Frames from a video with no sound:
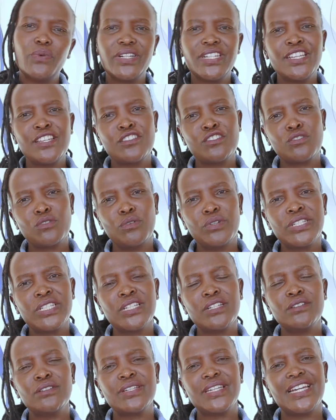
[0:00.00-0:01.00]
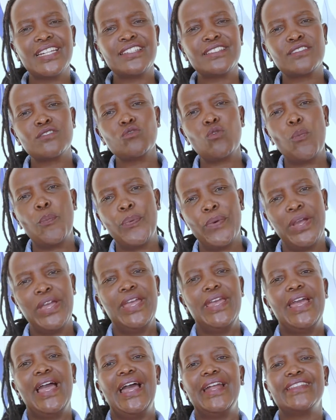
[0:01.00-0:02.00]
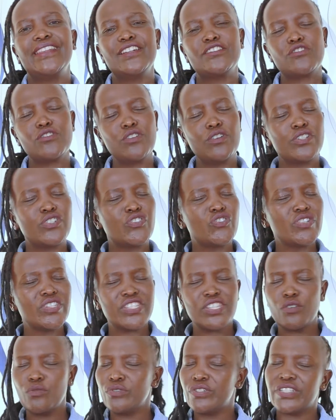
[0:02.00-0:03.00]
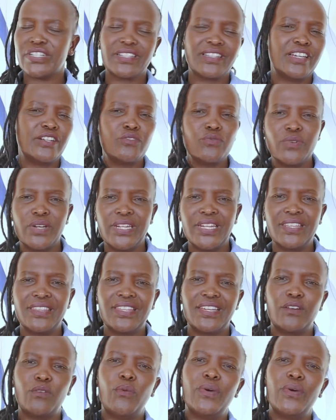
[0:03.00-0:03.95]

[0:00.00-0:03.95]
when he's told he'll get soup at the royal trees, he would rather do anything.